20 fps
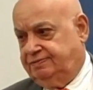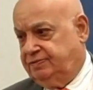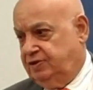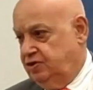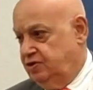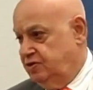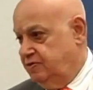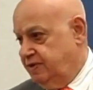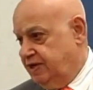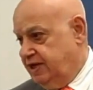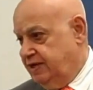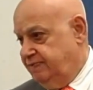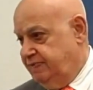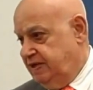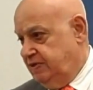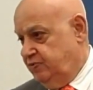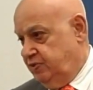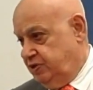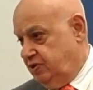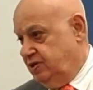You know what I
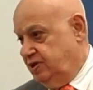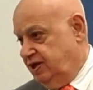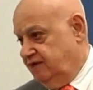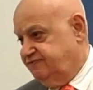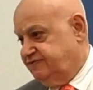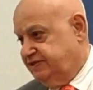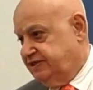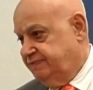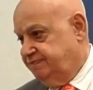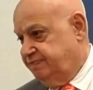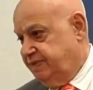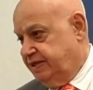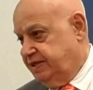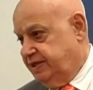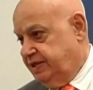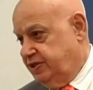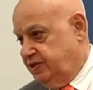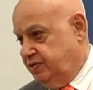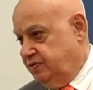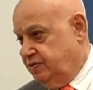mean? When you love
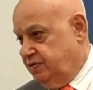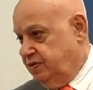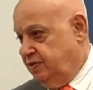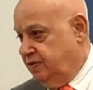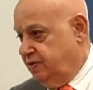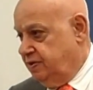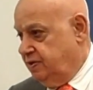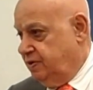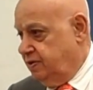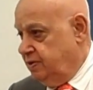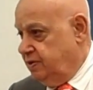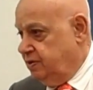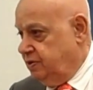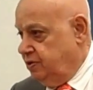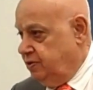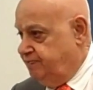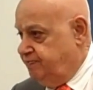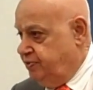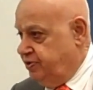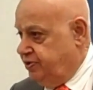somebody,
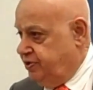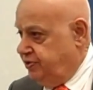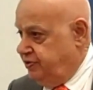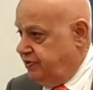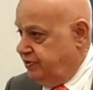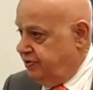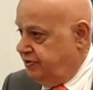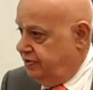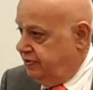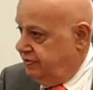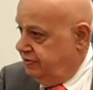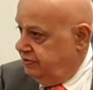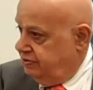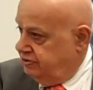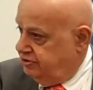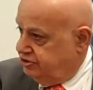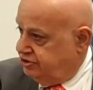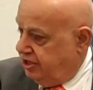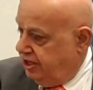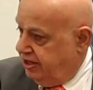you put your
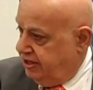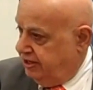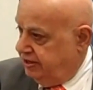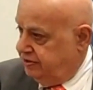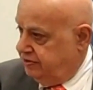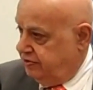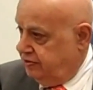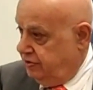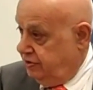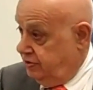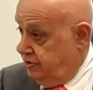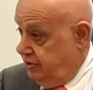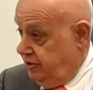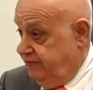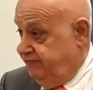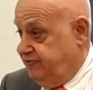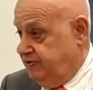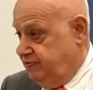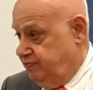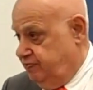child, or
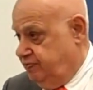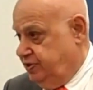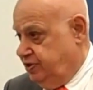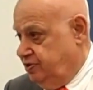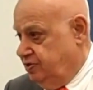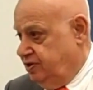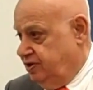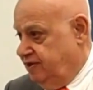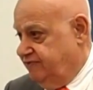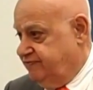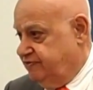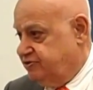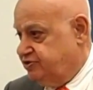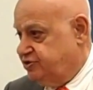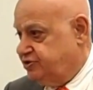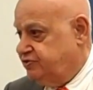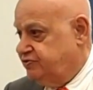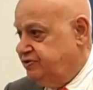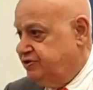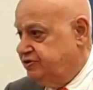even when you love your
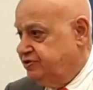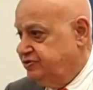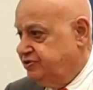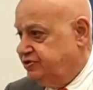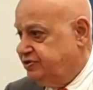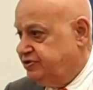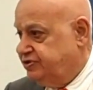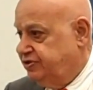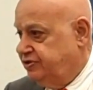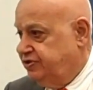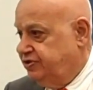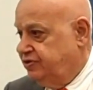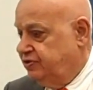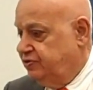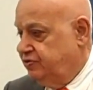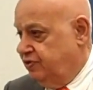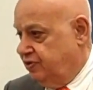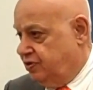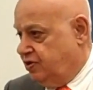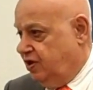students
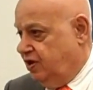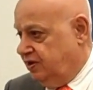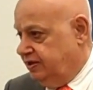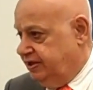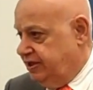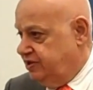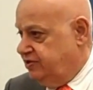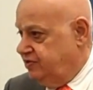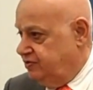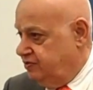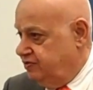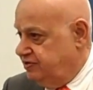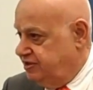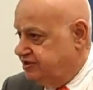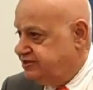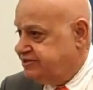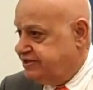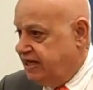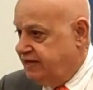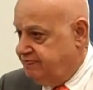or colleague, you do
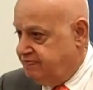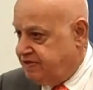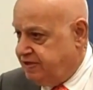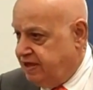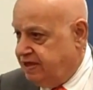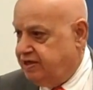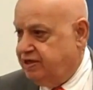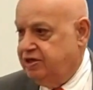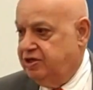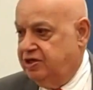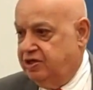the same thing.